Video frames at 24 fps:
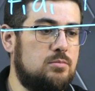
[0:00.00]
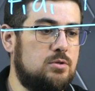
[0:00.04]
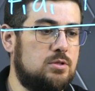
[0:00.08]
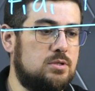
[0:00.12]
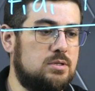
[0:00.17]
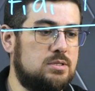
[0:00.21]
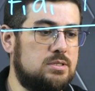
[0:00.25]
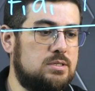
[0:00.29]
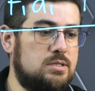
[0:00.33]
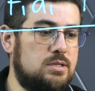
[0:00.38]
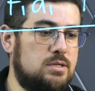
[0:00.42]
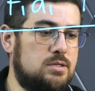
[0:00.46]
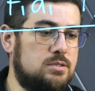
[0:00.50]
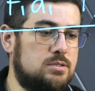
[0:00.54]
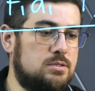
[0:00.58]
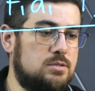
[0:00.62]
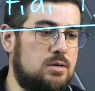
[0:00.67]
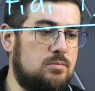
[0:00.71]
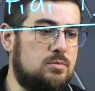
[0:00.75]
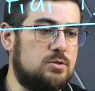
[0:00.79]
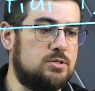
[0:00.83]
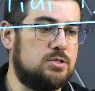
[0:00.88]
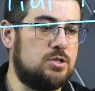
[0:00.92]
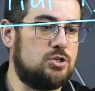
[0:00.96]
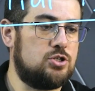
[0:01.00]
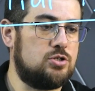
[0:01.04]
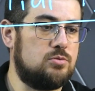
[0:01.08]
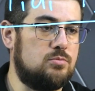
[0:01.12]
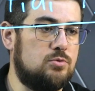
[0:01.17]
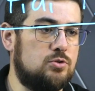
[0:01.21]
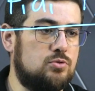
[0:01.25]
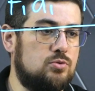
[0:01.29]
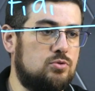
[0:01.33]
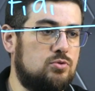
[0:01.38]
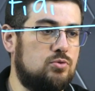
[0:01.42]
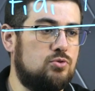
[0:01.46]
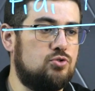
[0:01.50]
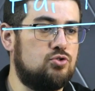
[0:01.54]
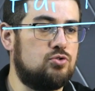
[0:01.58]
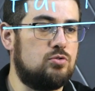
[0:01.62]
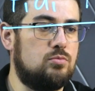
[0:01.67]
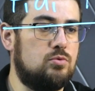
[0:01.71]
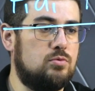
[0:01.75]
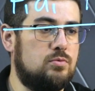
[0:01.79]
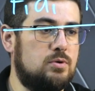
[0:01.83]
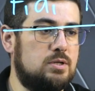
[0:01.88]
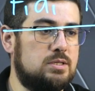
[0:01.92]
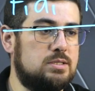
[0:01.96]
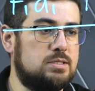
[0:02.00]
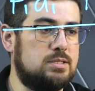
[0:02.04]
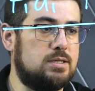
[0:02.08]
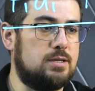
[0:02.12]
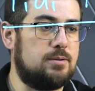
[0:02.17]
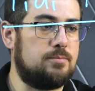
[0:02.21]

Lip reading: Let's denote this point by the letter C.